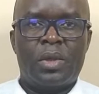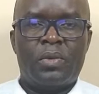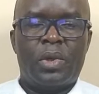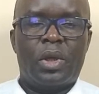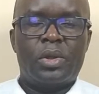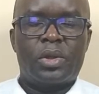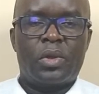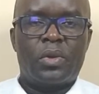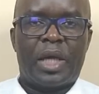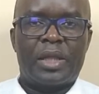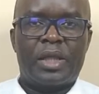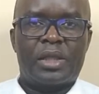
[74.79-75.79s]
We'll also
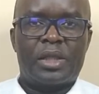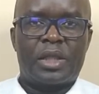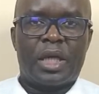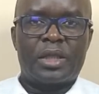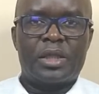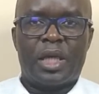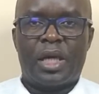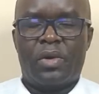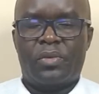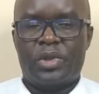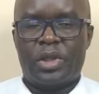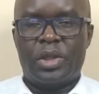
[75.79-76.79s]
look at the structure
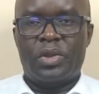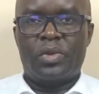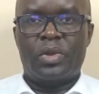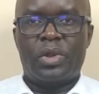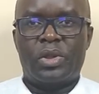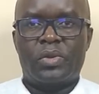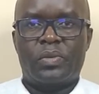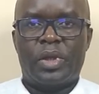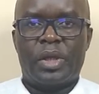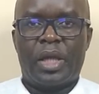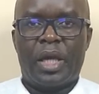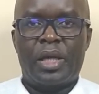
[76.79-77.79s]
of trade unionism
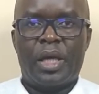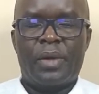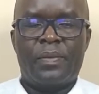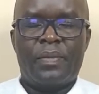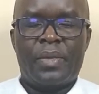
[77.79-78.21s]
in Kenya.